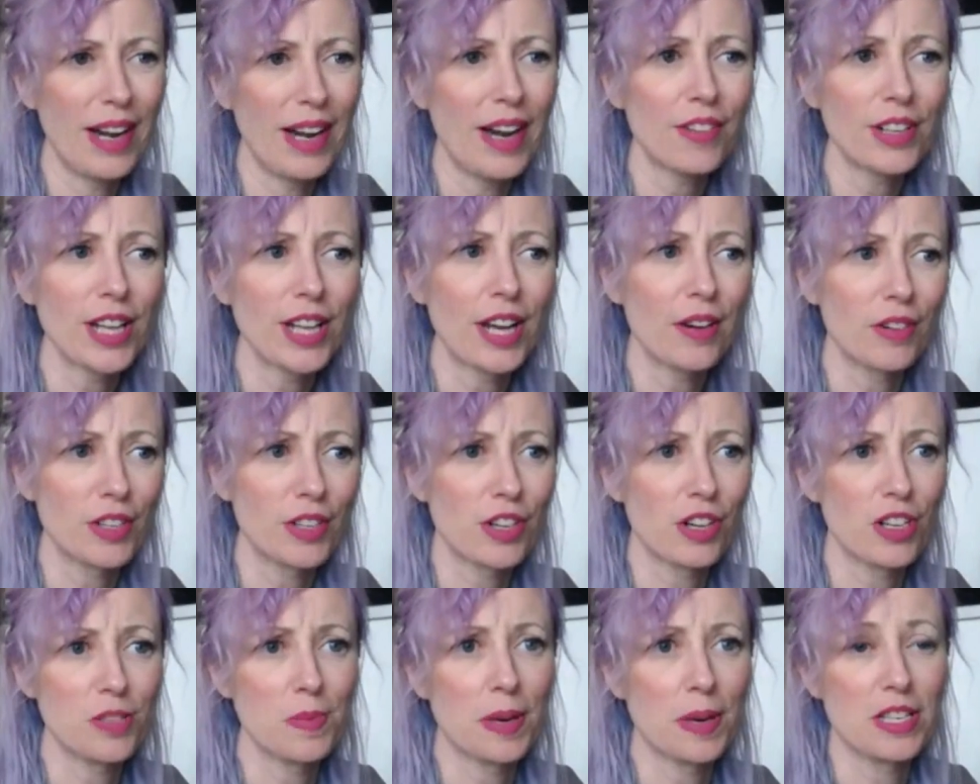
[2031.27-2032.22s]
I never
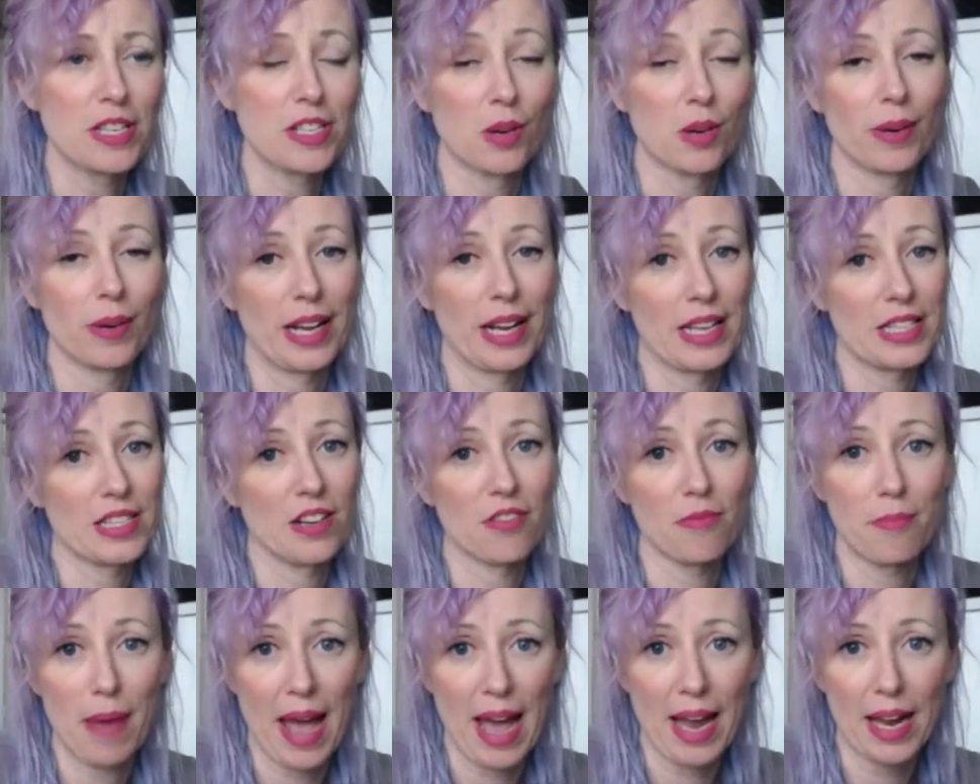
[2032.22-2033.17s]
like returns because you don't want to
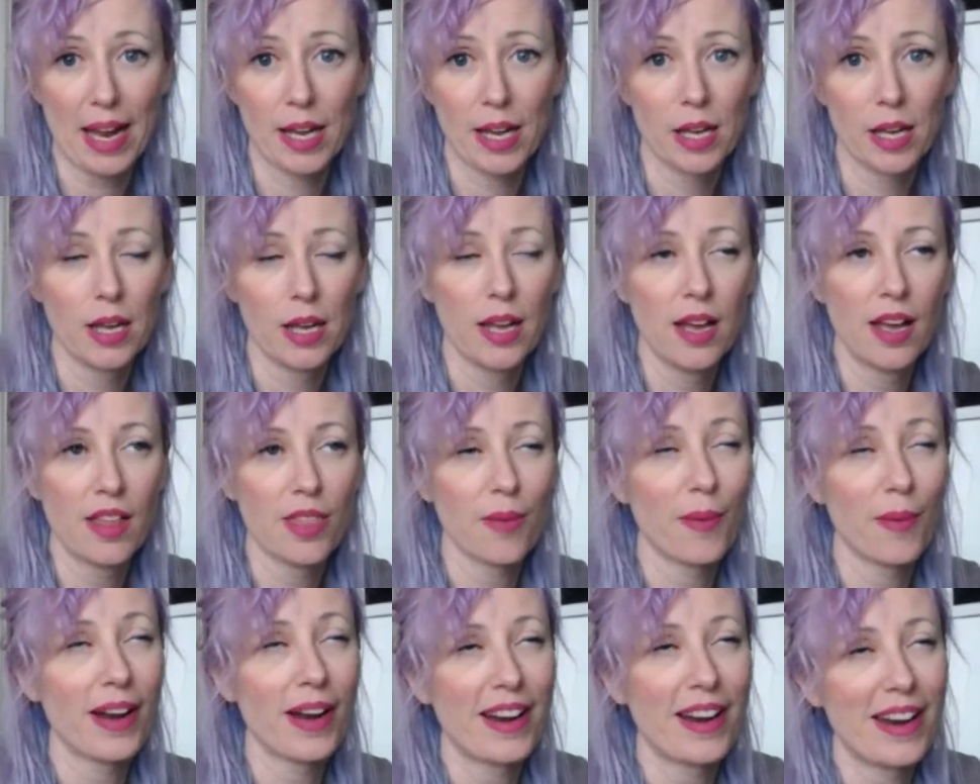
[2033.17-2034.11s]
get stuff back.
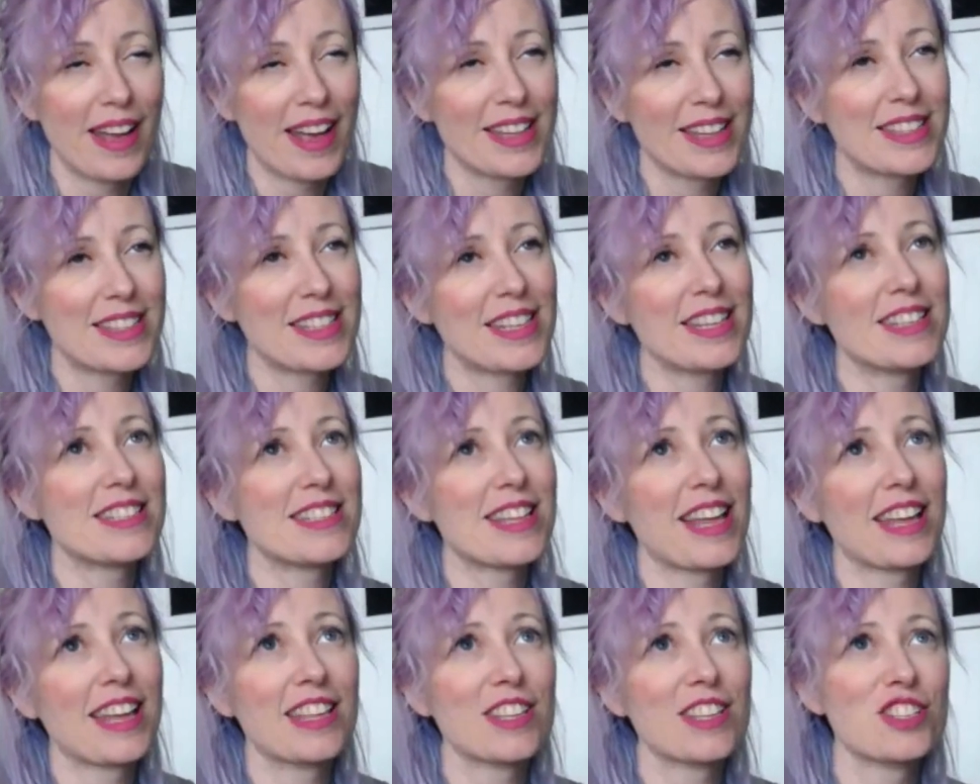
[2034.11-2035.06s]
The one on
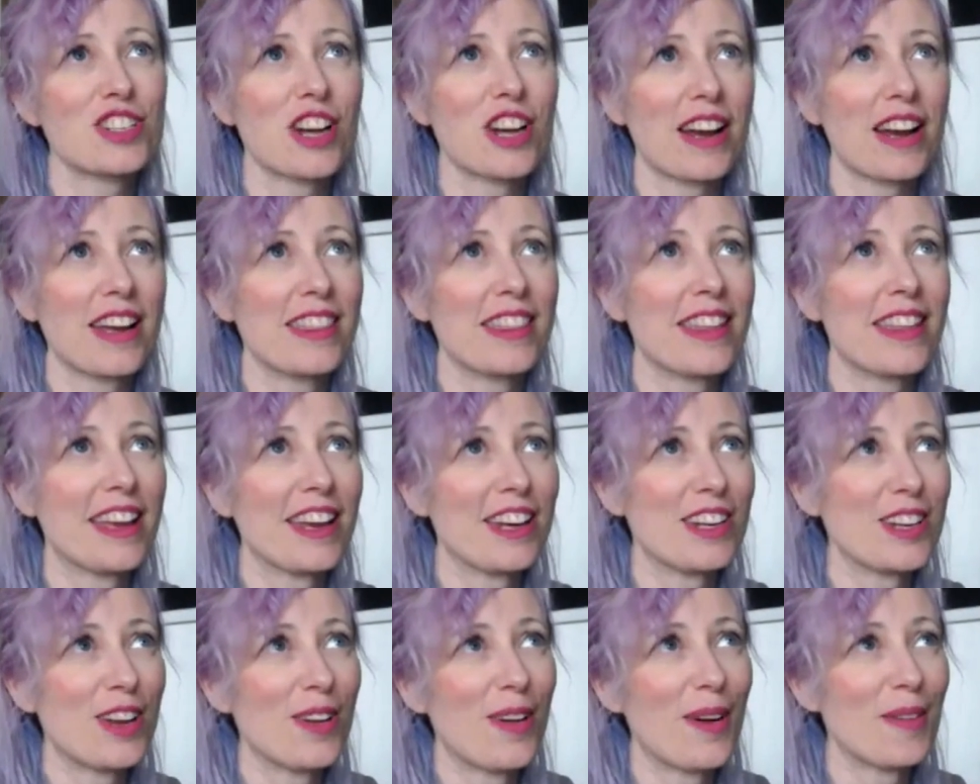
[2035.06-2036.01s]
Etsy is like this giant
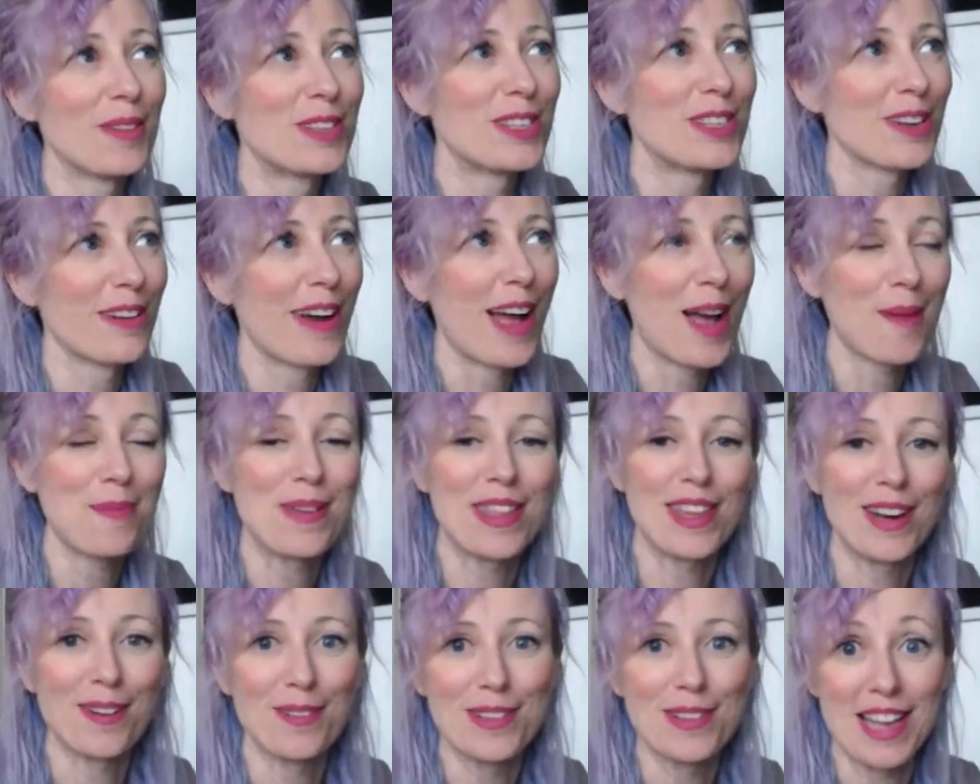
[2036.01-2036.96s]
thing too. I was so
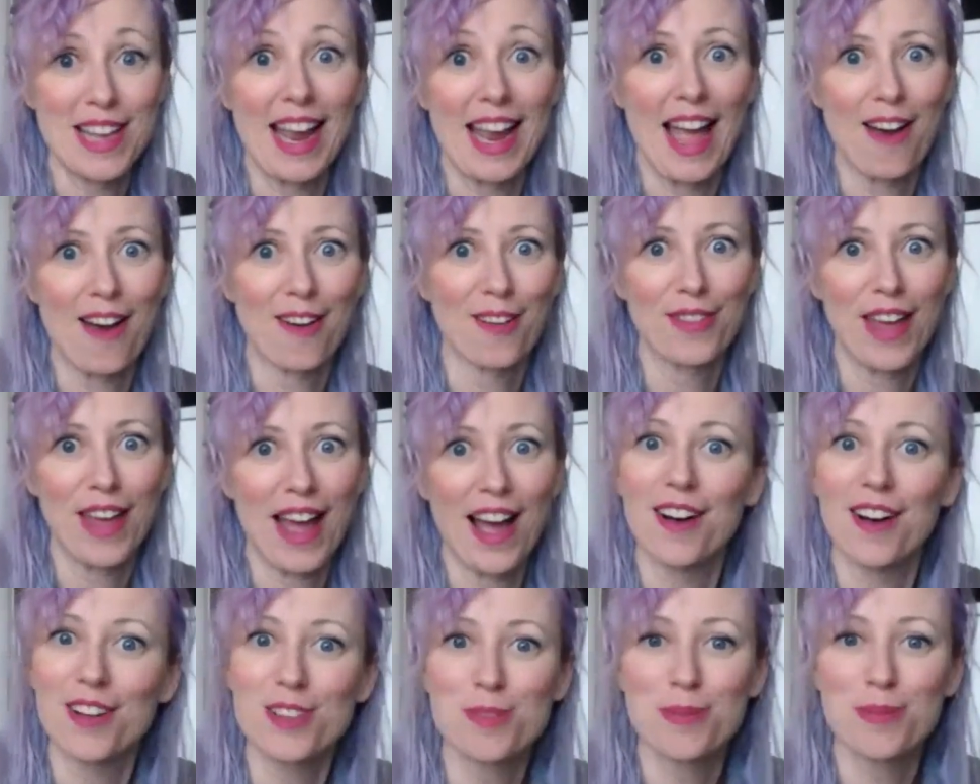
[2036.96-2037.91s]
happy that it was like out
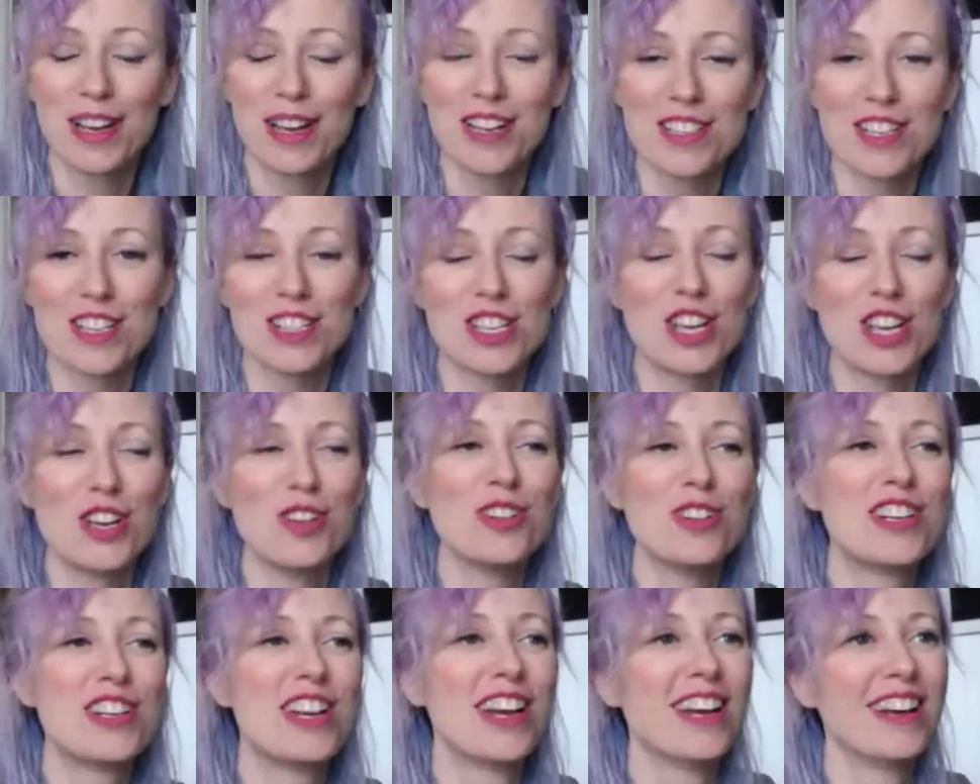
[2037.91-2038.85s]
of the house because it's
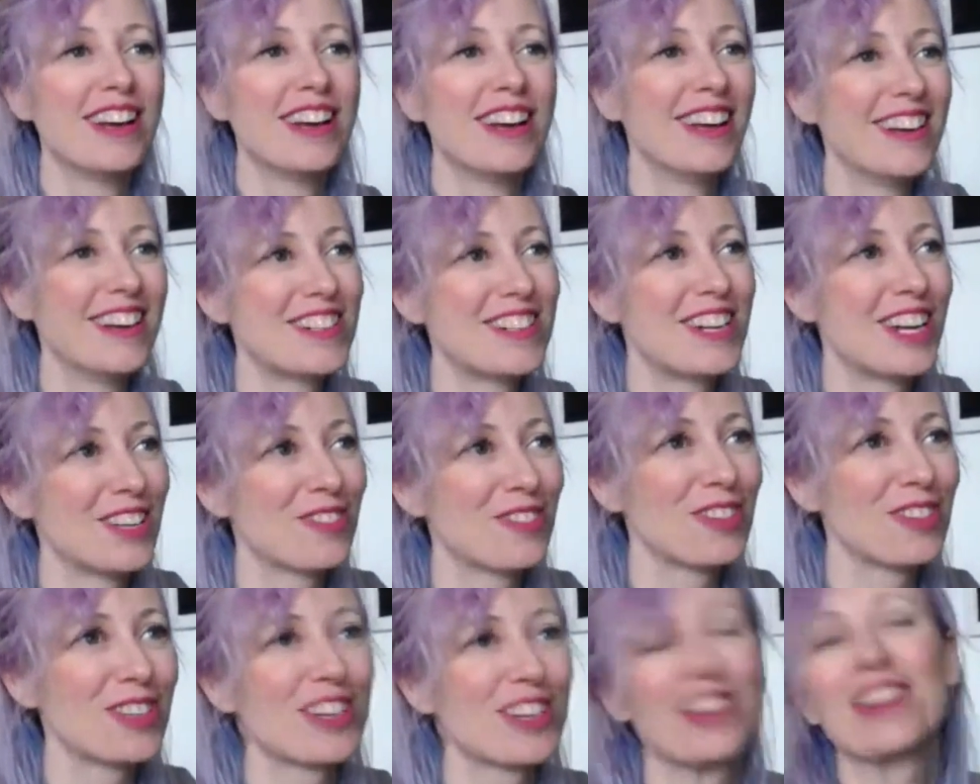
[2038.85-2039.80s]
huge.
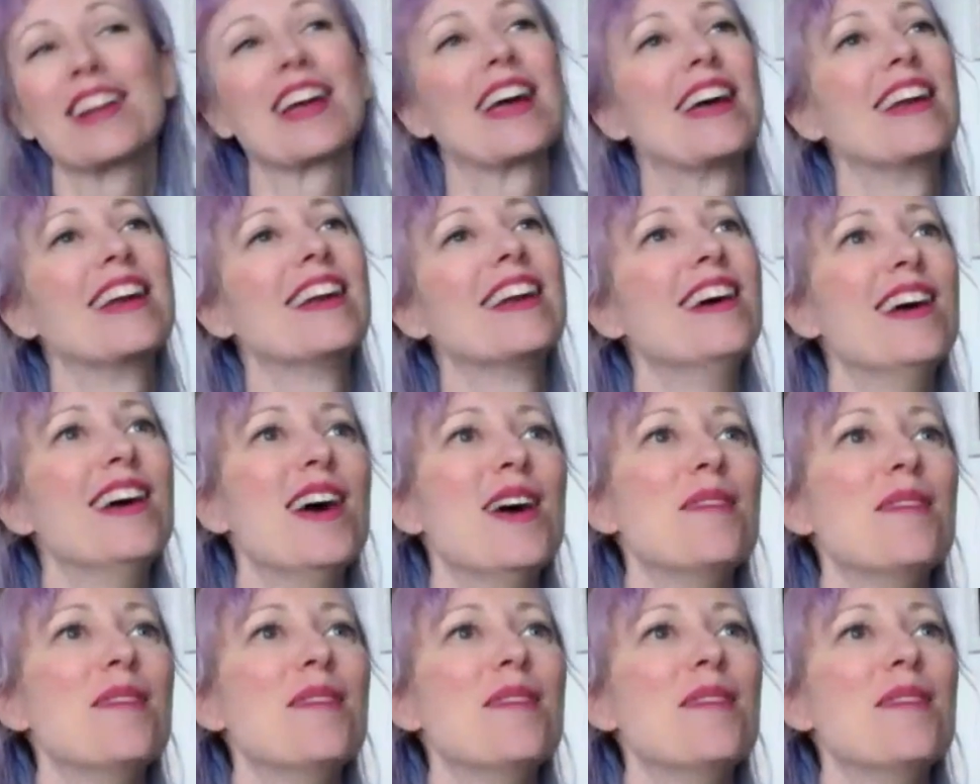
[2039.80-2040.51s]
She's returning it